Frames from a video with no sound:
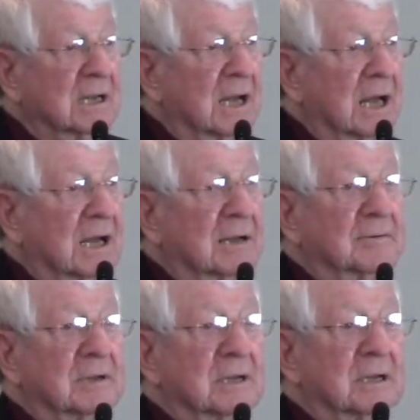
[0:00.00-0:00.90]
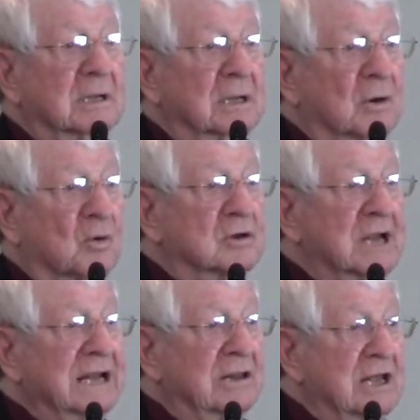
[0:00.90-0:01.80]
uh,
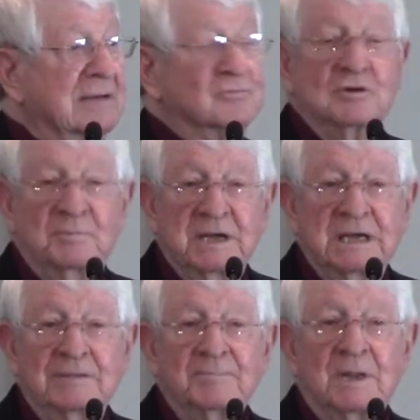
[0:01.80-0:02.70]
ordained them to be